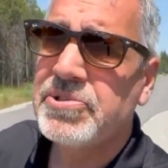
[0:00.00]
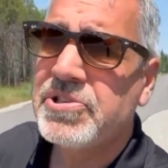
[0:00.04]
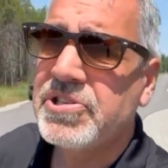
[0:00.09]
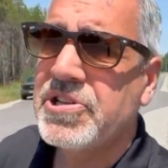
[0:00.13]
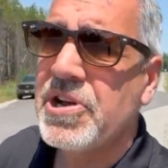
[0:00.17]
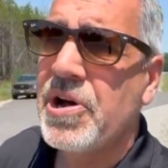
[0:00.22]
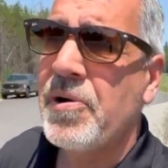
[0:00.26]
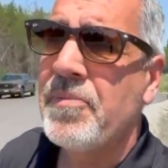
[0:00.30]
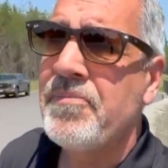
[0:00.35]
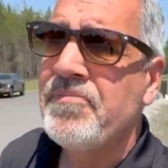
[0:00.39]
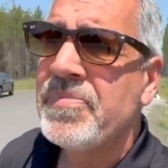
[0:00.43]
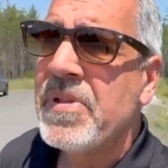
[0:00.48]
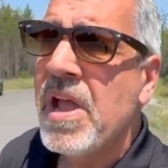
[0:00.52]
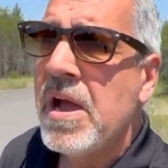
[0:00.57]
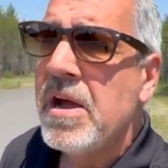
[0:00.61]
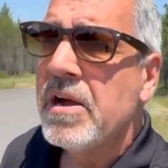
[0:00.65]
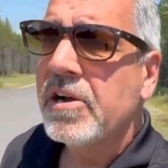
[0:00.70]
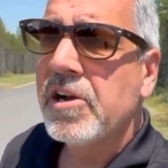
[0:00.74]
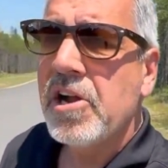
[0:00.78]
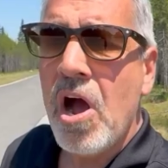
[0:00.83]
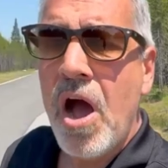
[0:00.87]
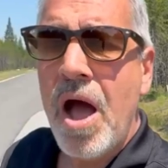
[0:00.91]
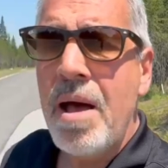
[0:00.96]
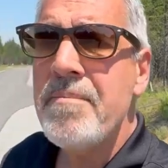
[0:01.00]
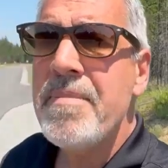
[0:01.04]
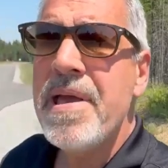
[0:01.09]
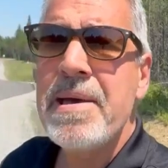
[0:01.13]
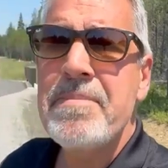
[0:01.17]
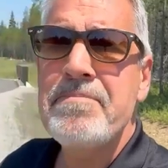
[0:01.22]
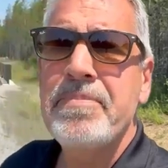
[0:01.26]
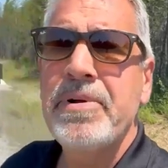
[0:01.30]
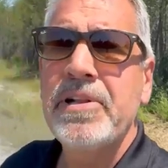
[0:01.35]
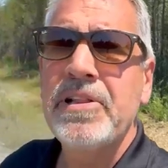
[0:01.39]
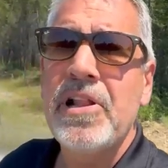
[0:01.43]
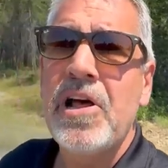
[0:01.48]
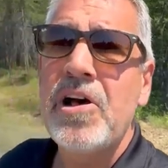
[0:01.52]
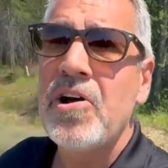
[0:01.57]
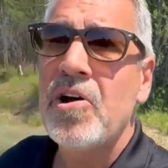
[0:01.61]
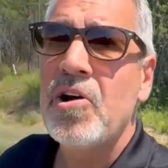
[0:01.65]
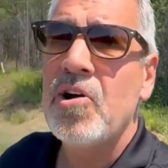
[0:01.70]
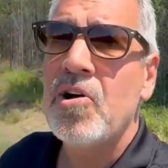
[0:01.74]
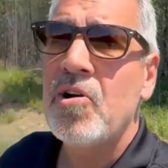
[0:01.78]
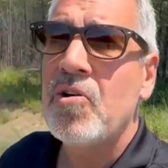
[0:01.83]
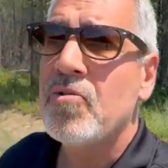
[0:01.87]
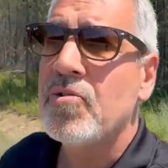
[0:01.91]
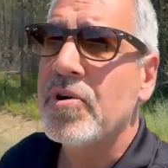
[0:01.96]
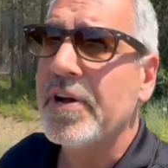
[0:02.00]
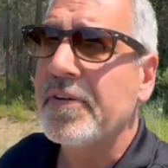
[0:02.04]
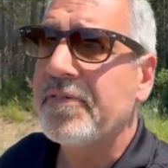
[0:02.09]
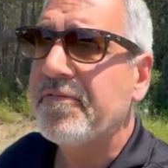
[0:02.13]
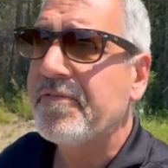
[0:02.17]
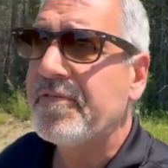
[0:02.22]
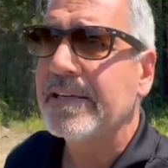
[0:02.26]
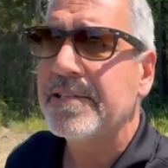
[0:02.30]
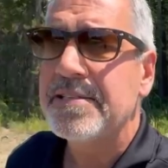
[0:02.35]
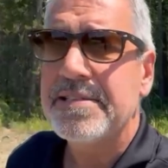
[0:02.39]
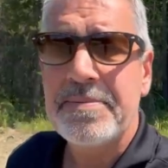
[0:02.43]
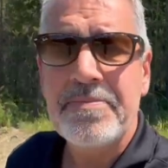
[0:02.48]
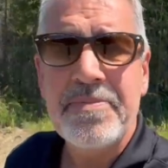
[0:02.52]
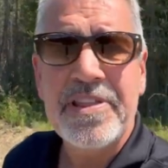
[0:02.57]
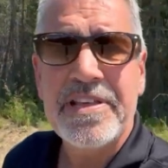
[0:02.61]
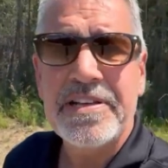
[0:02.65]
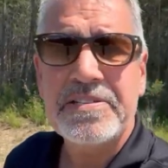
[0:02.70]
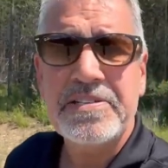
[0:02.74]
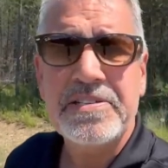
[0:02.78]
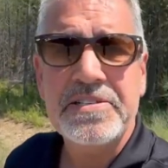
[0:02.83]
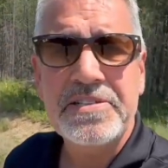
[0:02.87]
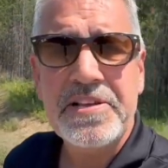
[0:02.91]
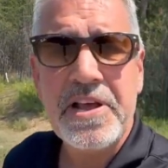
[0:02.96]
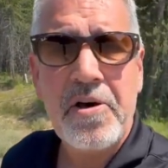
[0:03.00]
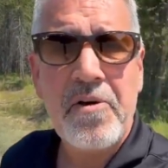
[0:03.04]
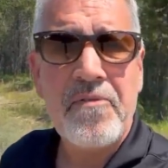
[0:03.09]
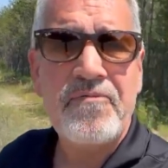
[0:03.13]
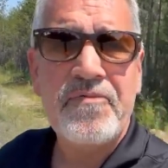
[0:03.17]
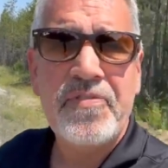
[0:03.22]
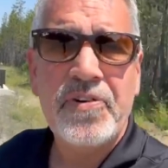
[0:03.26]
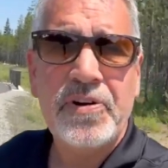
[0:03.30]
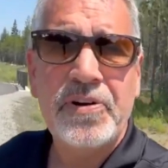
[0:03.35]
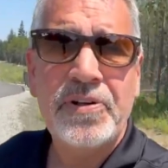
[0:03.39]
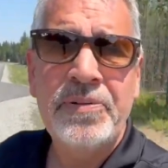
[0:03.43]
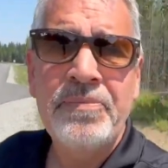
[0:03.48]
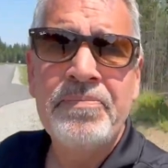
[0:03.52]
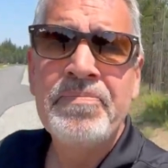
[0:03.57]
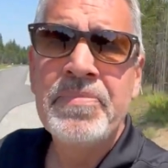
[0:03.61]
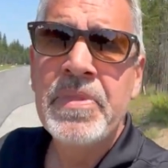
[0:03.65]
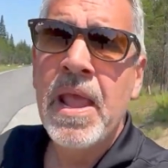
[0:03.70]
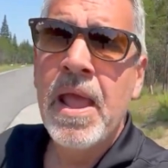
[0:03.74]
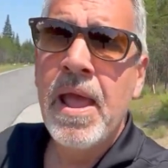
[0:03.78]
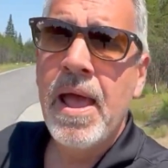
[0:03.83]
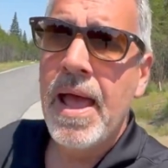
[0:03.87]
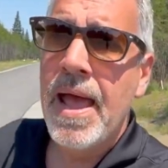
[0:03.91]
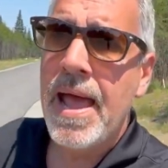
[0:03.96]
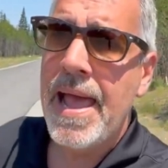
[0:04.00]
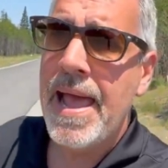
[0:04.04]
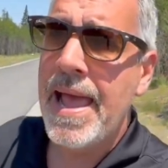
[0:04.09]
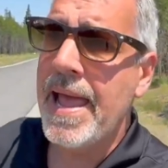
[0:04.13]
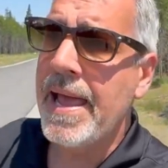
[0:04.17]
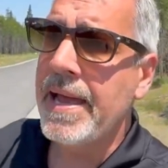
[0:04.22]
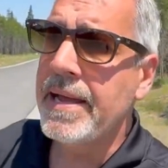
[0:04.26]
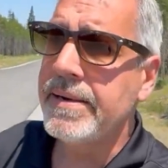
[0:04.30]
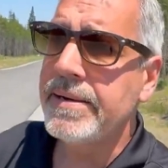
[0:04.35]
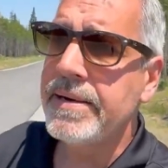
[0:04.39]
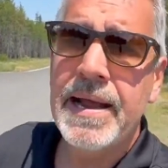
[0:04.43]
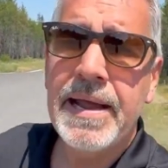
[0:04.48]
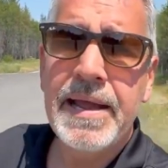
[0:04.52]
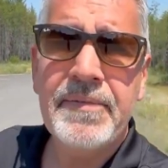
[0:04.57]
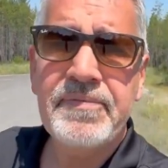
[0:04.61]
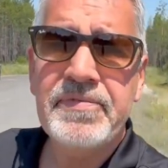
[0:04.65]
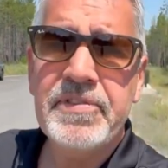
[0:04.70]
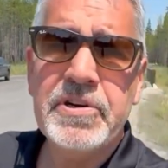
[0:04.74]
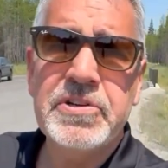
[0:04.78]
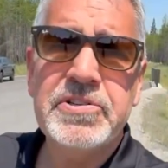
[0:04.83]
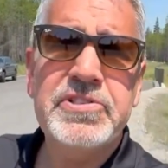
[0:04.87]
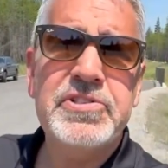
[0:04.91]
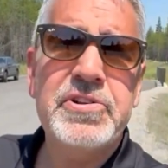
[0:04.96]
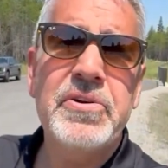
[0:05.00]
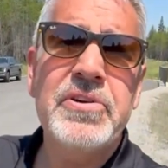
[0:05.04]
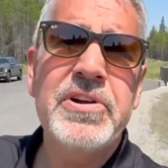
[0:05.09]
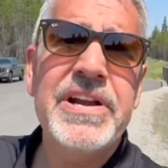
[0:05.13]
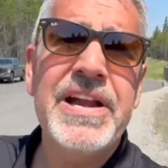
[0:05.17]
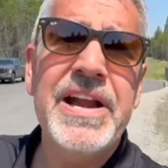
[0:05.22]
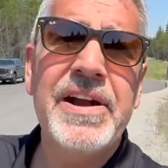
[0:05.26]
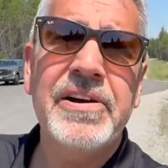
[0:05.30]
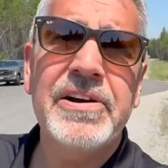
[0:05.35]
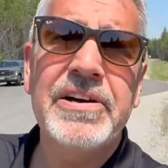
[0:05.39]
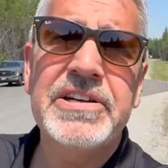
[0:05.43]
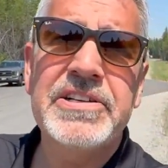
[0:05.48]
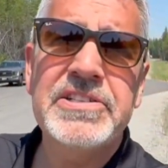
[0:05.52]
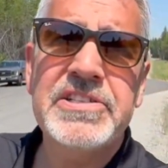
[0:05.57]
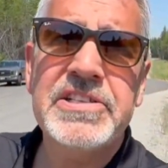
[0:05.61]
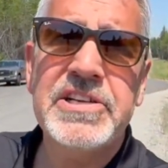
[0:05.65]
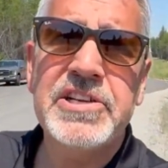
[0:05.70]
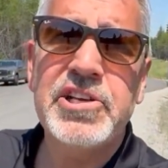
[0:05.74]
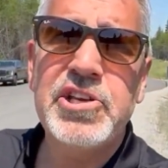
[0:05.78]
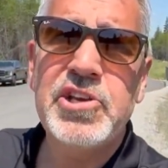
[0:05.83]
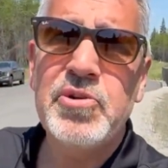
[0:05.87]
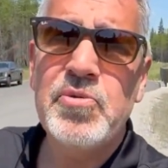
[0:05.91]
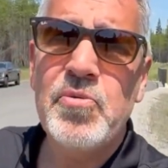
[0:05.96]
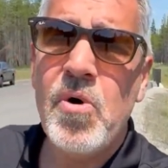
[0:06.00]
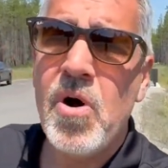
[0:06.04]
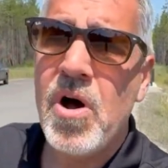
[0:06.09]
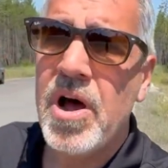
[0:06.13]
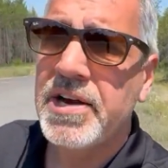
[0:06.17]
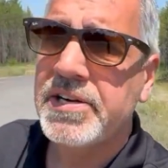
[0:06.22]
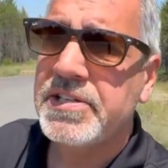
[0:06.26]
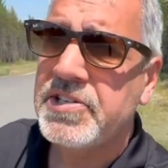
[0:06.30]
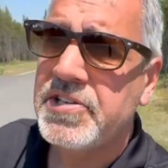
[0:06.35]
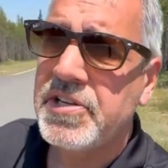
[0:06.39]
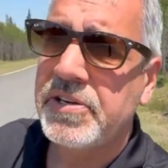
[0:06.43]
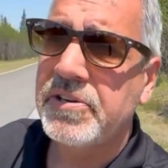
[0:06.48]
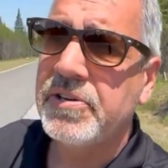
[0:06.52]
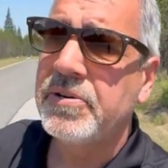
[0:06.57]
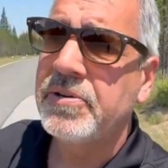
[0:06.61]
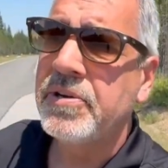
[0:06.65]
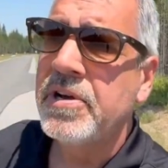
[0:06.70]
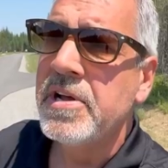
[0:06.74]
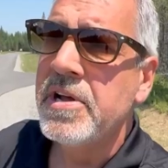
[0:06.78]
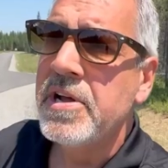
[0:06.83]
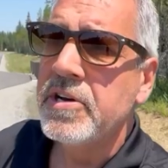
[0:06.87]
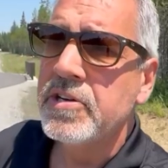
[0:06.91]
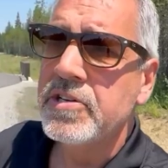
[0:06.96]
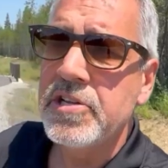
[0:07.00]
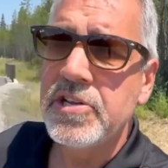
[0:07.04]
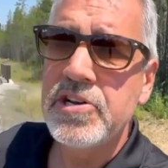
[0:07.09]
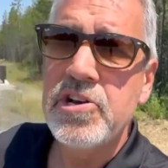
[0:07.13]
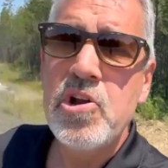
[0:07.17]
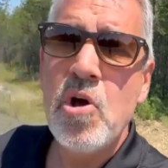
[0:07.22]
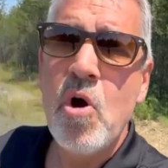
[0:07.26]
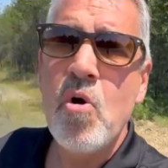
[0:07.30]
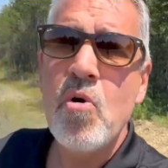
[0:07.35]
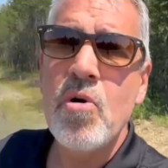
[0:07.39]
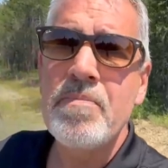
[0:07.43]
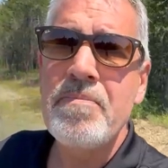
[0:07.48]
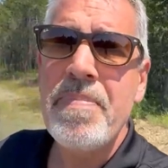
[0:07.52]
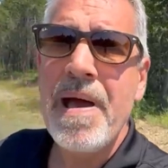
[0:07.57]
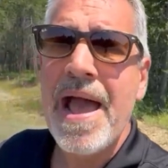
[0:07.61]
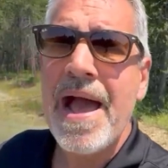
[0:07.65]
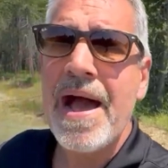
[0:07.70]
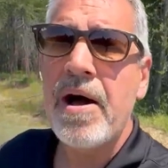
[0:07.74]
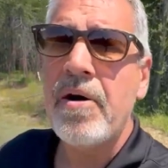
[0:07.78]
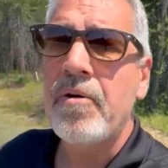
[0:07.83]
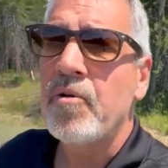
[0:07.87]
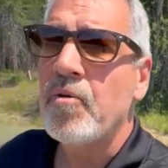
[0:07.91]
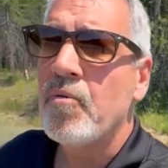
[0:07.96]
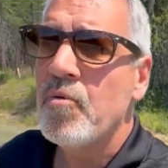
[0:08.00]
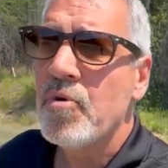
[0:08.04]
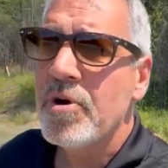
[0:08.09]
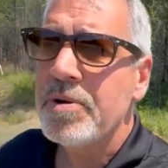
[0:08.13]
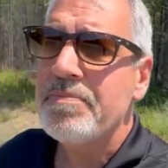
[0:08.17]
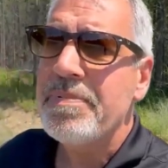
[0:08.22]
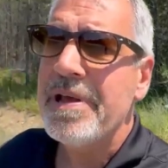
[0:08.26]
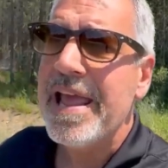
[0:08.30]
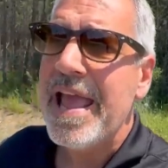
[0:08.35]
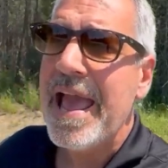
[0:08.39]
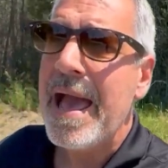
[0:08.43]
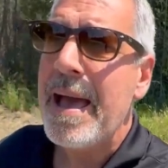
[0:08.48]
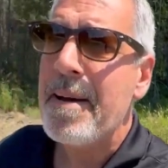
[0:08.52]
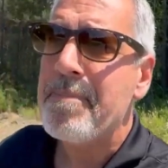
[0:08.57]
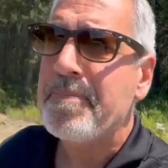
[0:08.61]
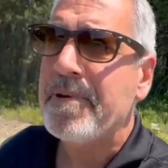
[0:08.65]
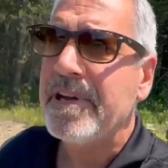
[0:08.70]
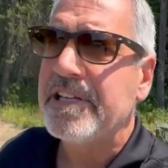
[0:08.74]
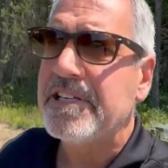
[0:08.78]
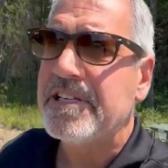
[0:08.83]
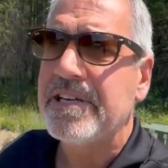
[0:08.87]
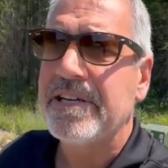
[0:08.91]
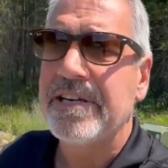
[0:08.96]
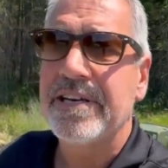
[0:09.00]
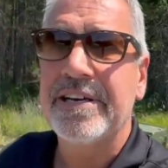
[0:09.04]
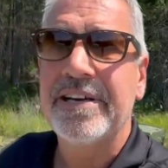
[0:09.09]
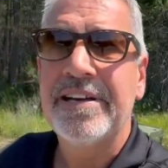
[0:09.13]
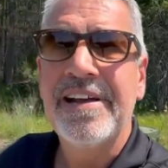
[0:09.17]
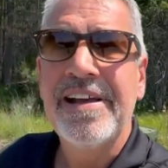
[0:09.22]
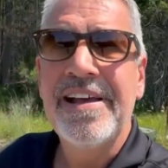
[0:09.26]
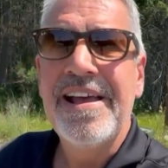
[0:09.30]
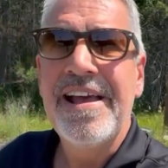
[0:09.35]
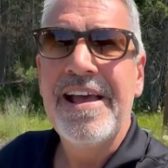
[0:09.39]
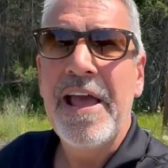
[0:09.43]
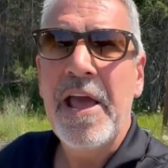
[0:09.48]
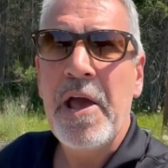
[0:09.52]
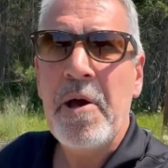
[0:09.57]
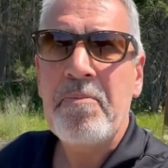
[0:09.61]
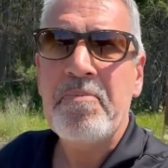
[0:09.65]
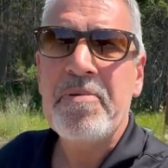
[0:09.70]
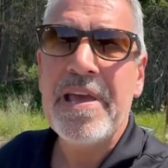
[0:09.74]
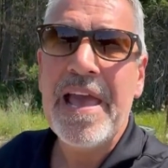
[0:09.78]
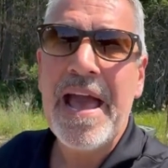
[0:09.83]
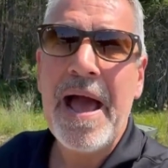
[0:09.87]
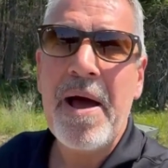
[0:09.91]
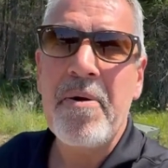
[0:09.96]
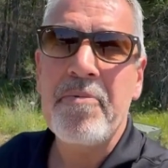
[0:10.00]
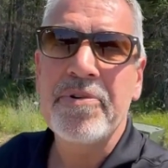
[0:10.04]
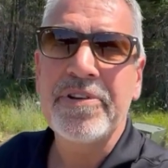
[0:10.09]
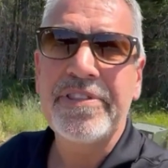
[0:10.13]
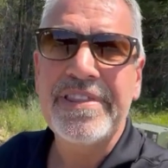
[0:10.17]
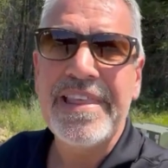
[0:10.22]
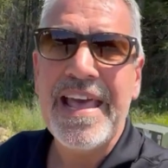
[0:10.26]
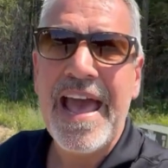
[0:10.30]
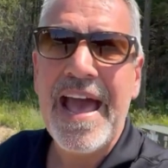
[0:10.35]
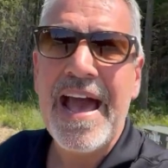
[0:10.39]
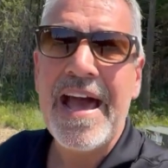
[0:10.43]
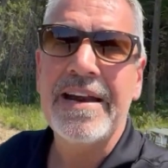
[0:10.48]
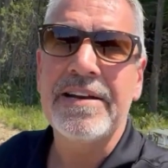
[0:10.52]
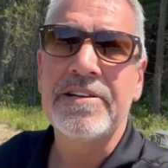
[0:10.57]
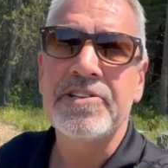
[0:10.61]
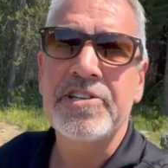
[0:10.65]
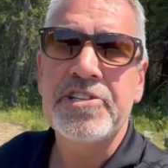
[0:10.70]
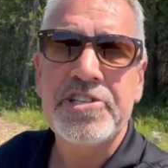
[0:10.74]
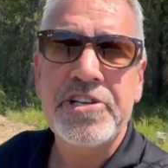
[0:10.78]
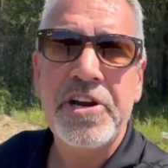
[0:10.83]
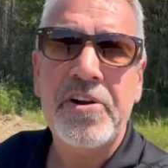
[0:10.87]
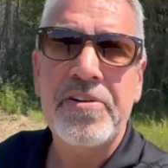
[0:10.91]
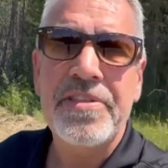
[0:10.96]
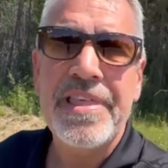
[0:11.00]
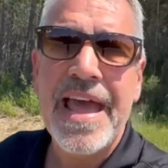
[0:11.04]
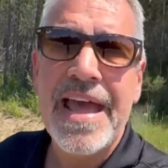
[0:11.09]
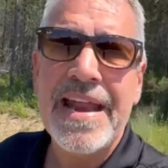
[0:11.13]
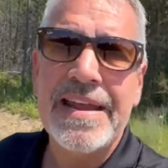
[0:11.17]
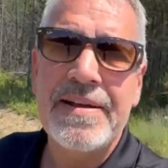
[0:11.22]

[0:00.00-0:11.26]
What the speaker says: So comment below if some of this is helpful, and if there's certain areas that you want to know about, we'd be happy to help you out with that and share that